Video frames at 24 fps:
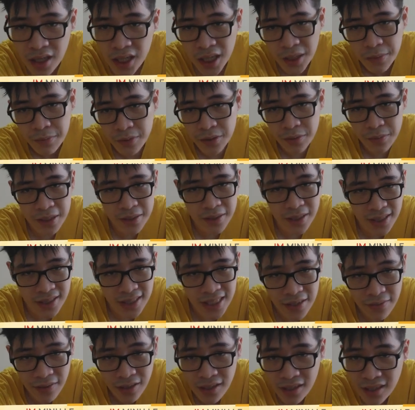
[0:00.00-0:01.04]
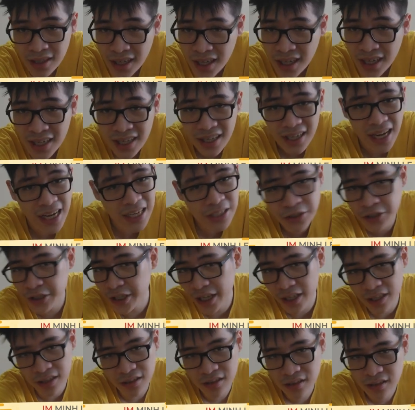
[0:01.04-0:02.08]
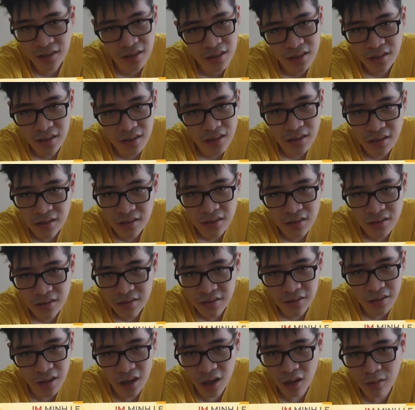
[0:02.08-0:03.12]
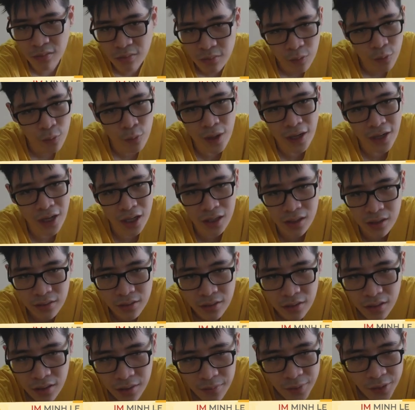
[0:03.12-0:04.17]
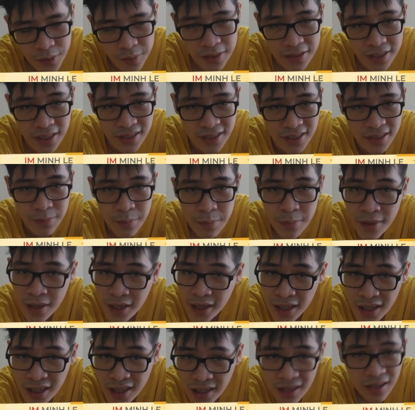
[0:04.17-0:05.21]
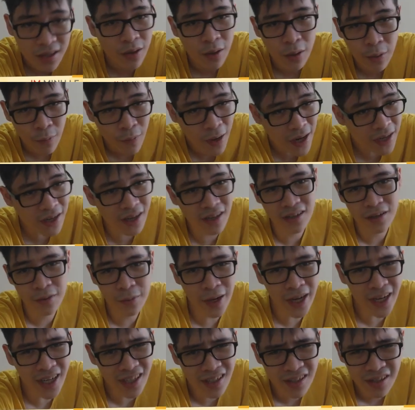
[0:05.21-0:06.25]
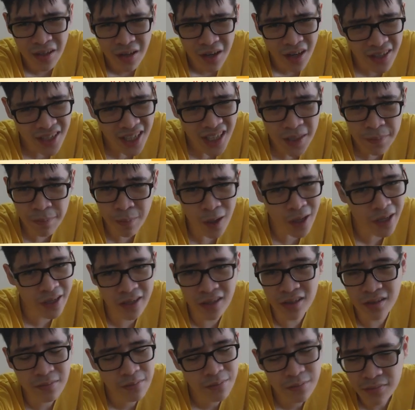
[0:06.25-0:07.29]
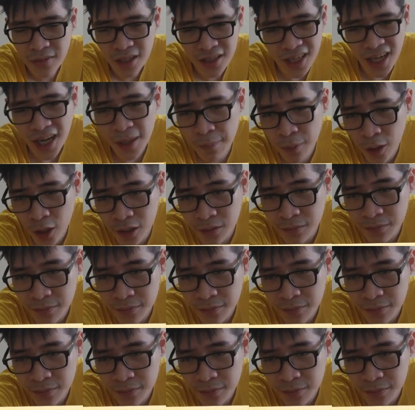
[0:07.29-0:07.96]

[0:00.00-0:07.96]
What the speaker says: Should be 7, knight g8. You know, why not? Should be 6. Why not, right? Another pawn here, another pawn.